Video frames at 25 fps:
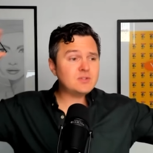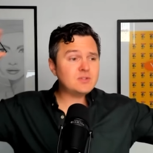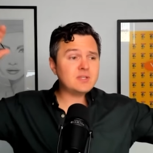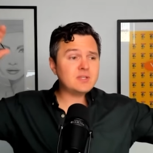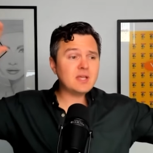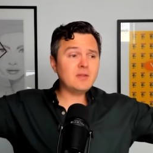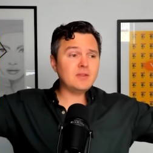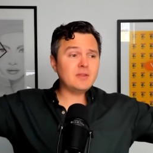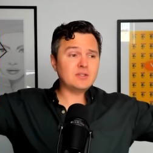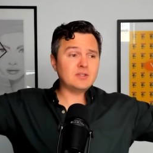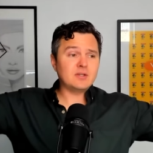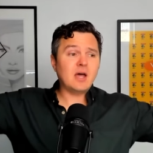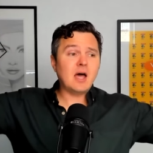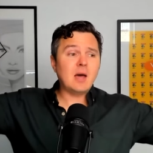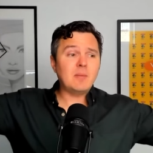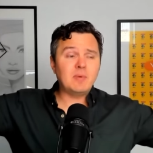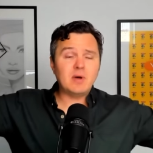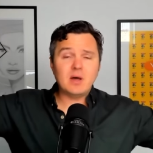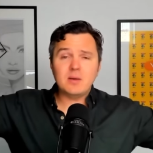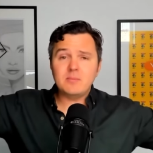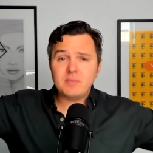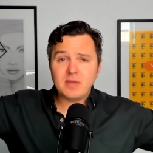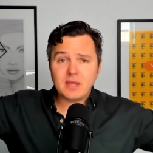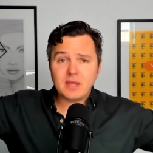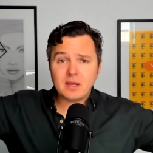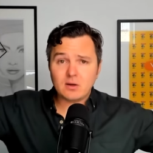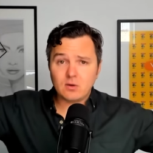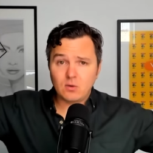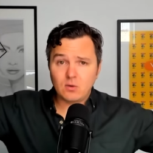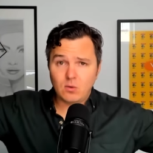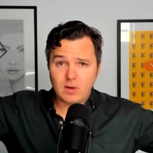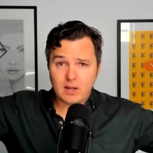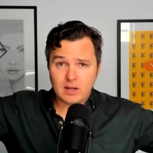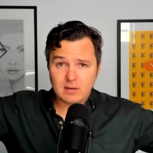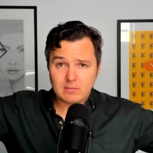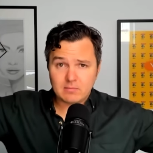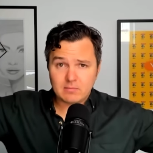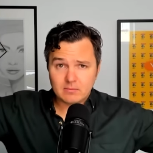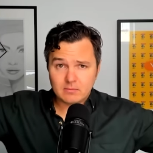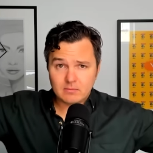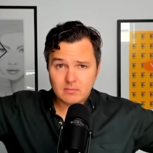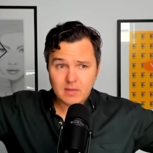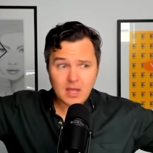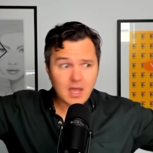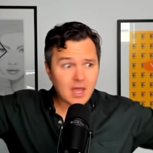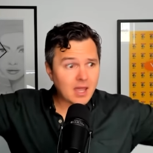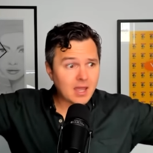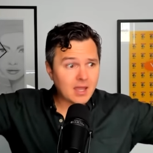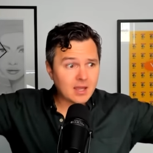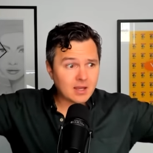sell the top on Bitcoin.
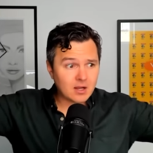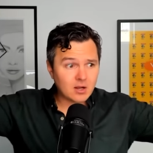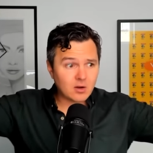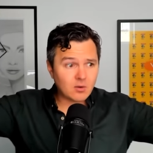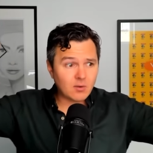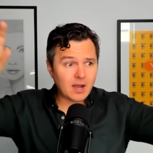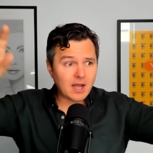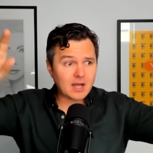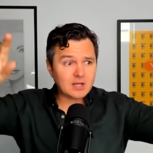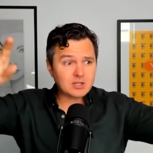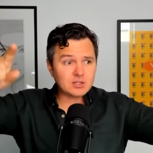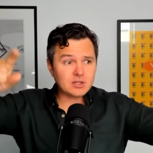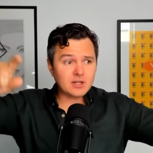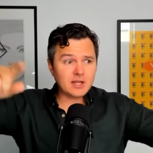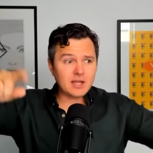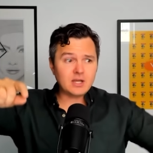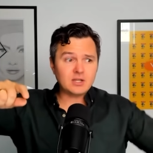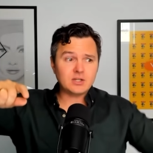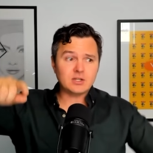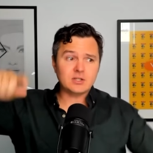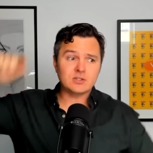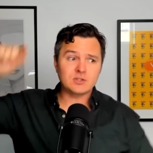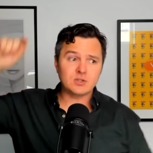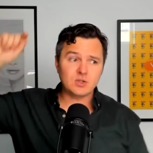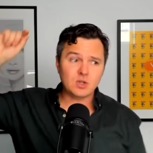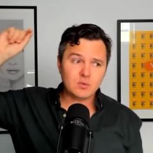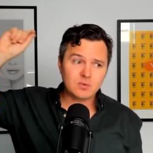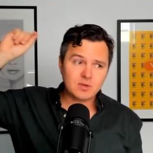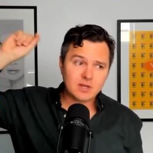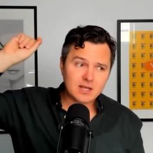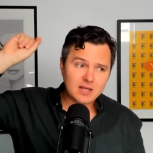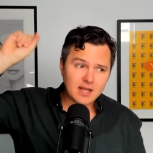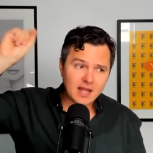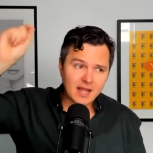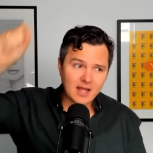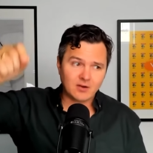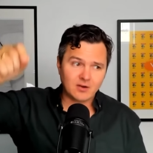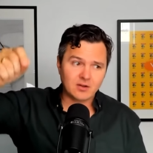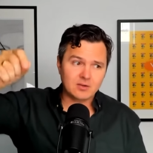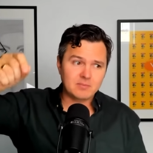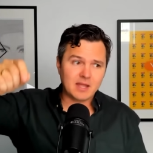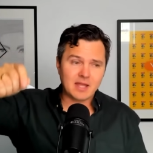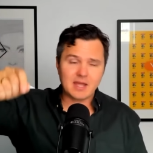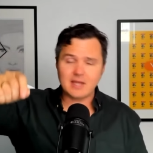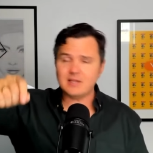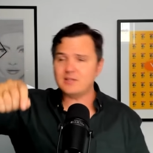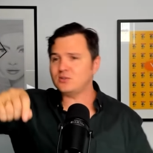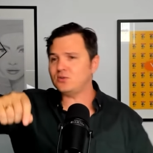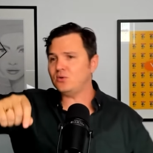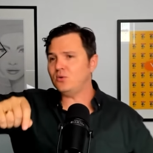Hey, congratulations. You nailed it,
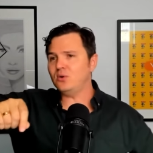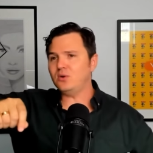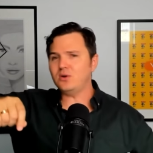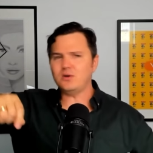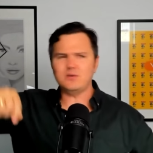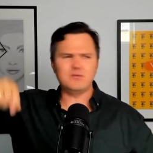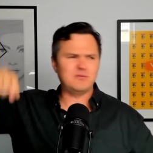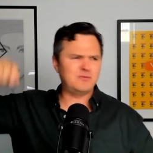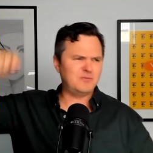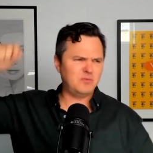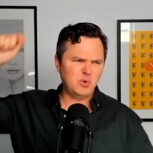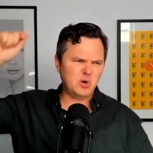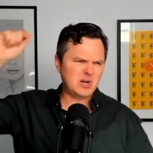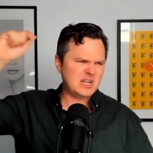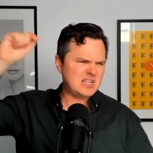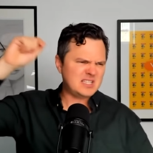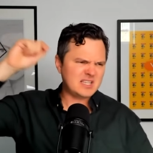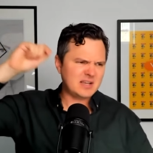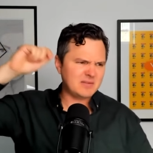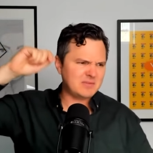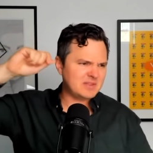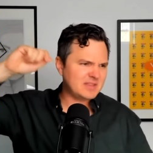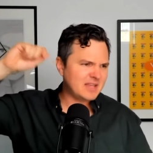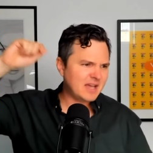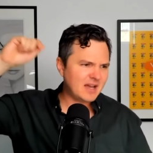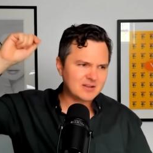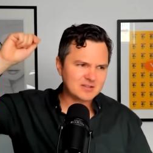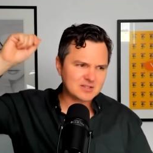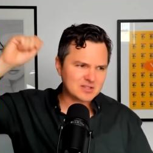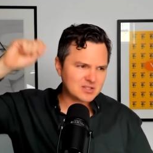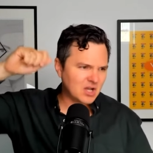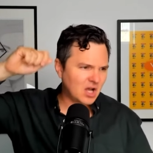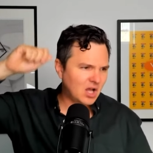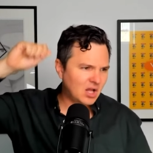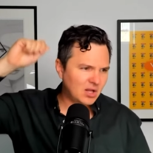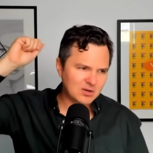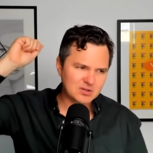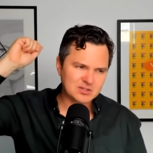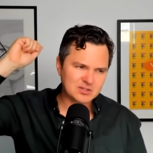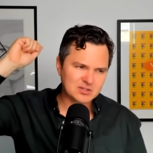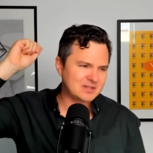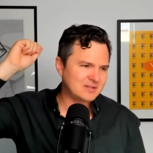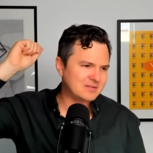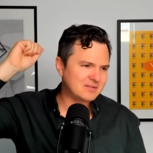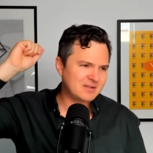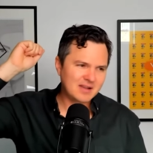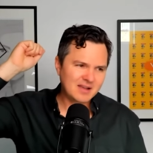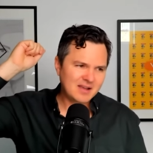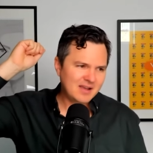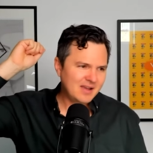man. two hundred forty-seven thousand dollars
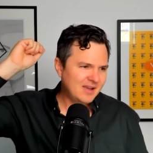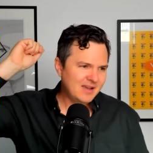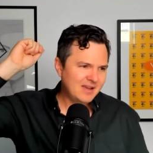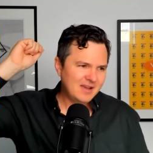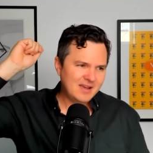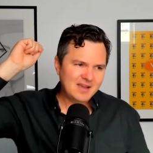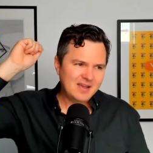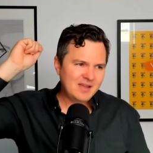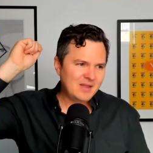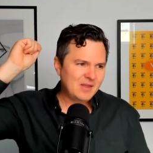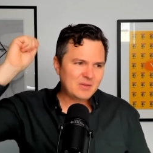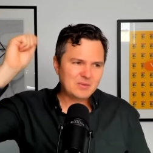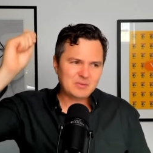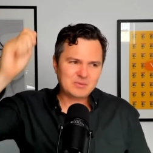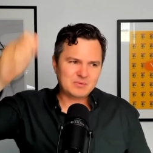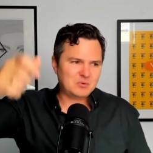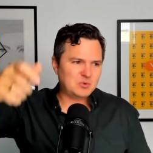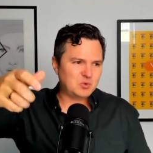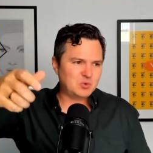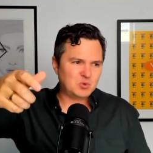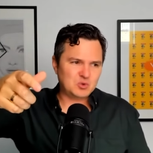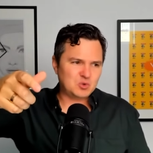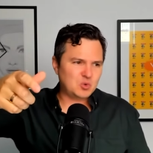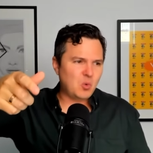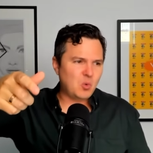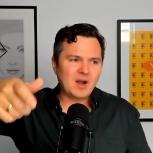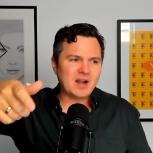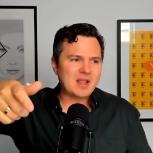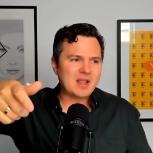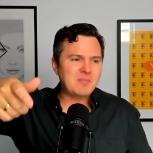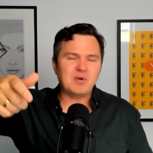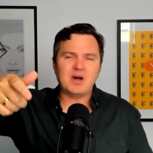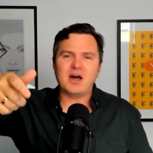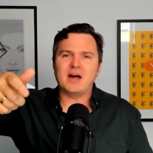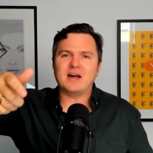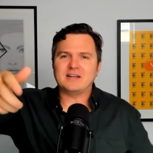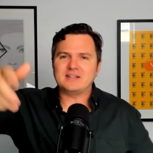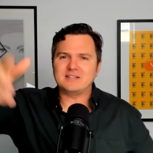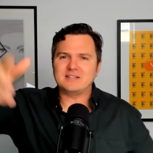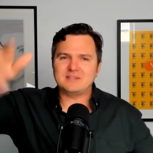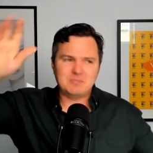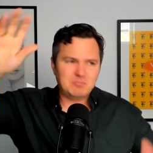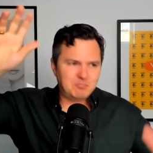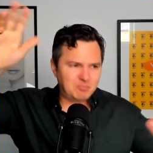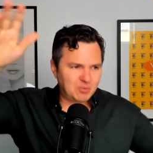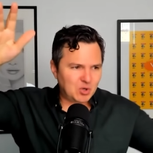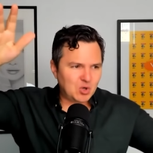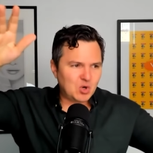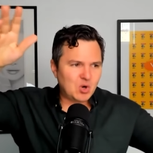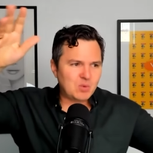and twenty bucks.
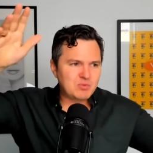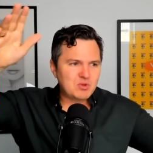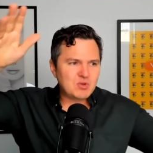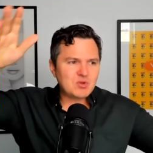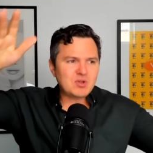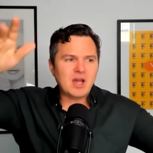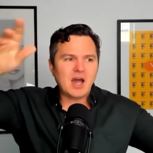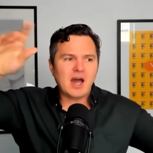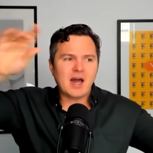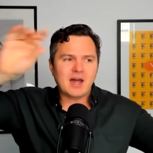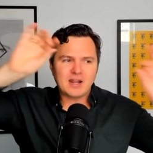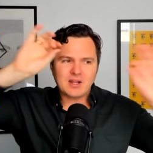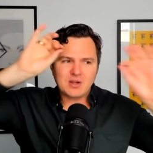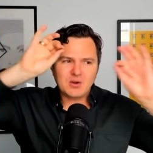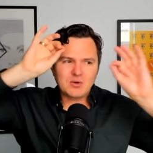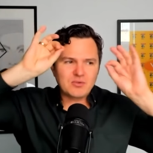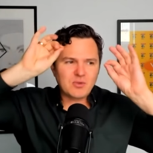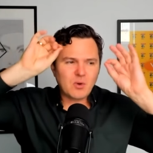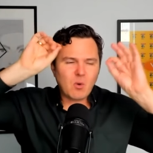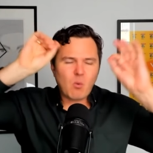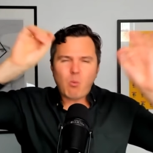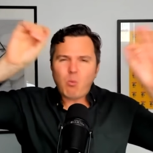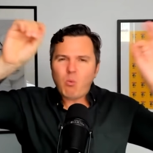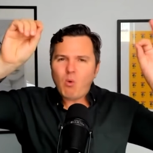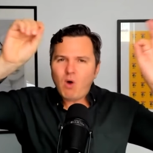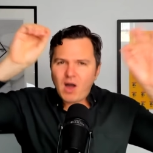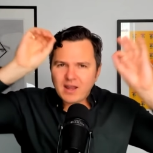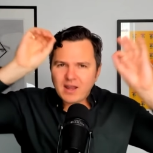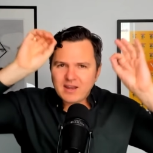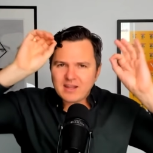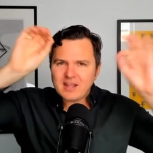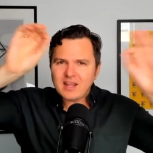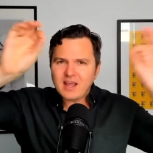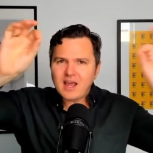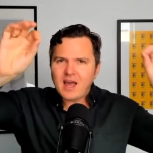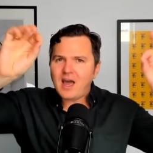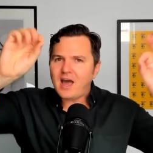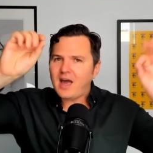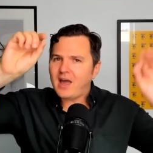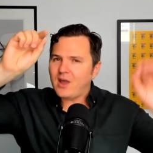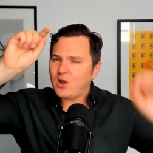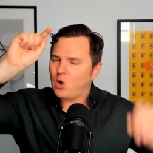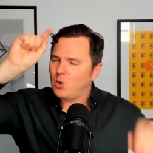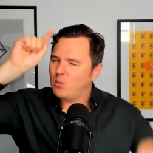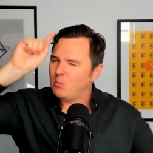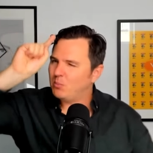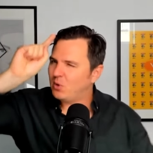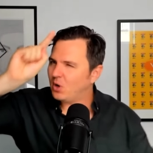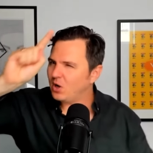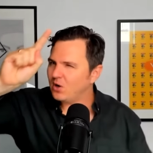Boom, you got it. You're the one guy
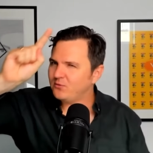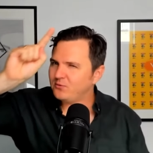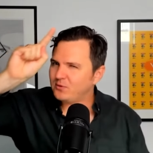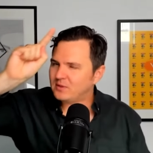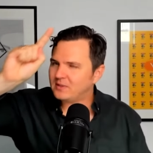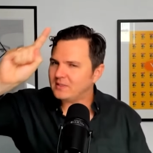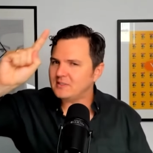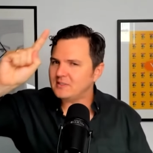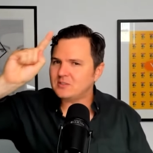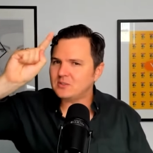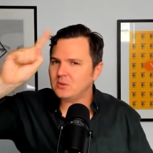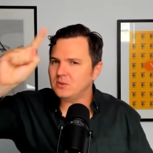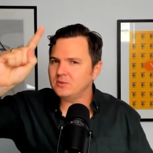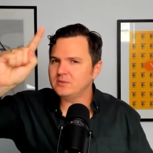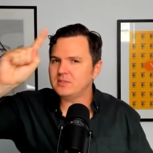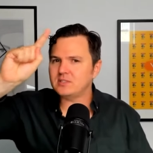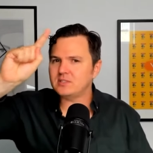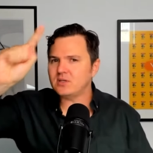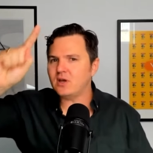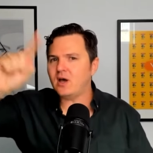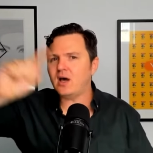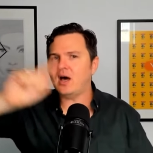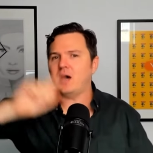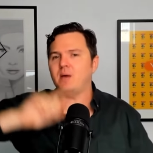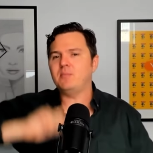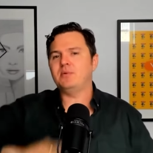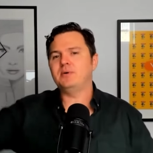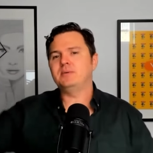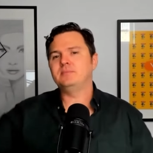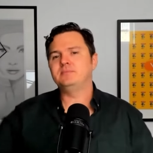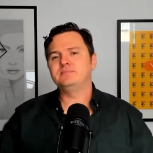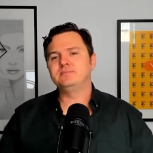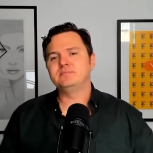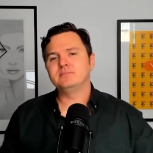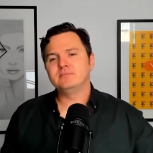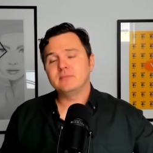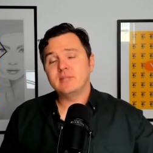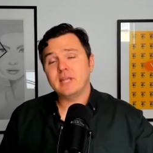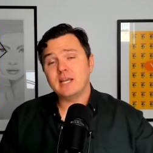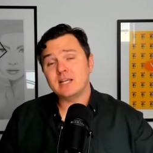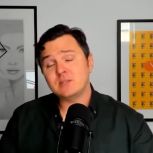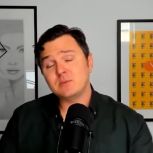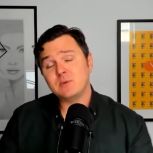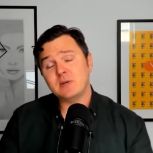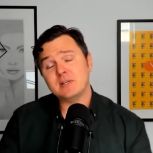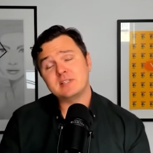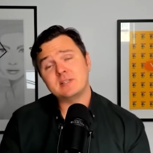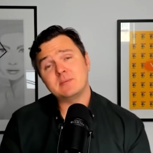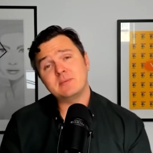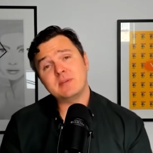who perfectly sold the top. Guess
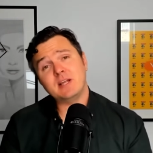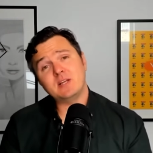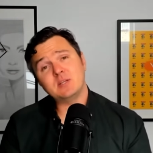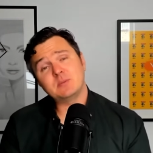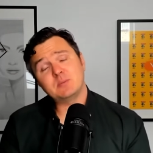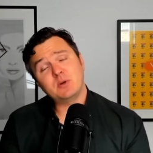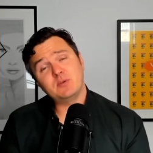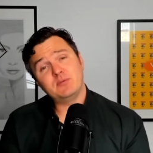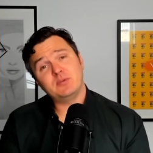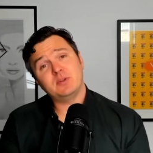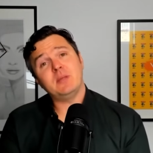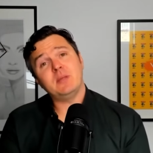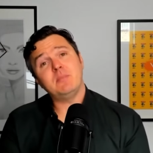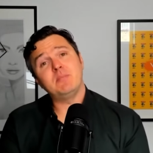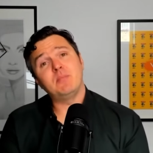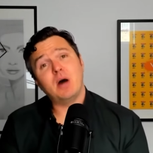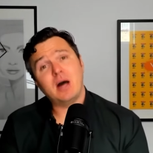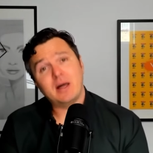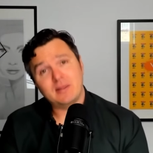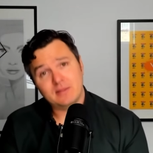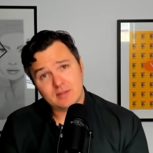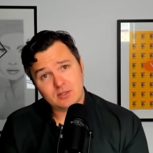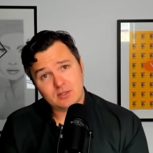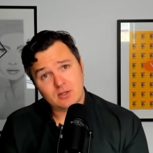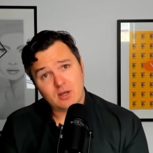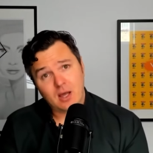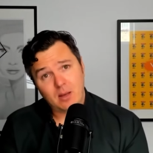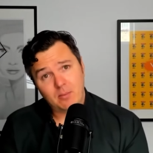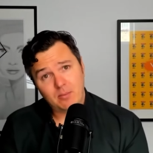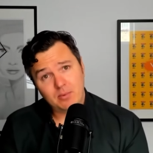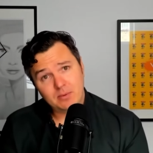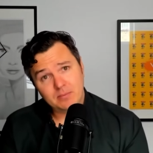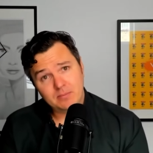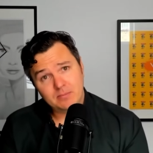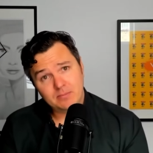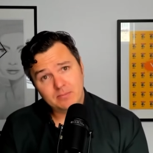what? Somebody else perfectly bought the top.